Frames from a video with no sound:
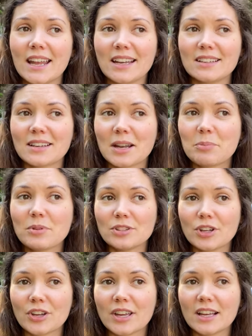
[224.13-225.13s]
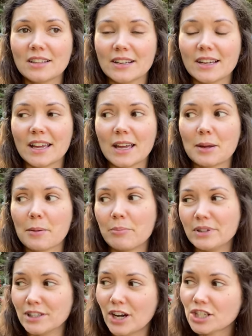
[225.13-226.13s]
ended up looking like a
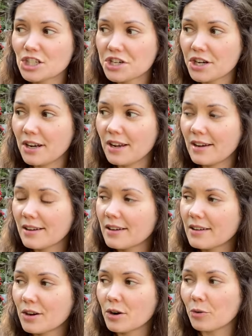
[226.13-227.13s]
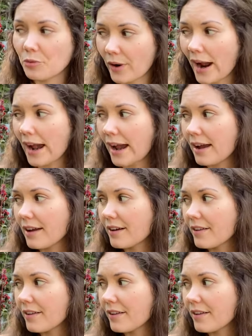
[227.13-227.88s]
blotchy rag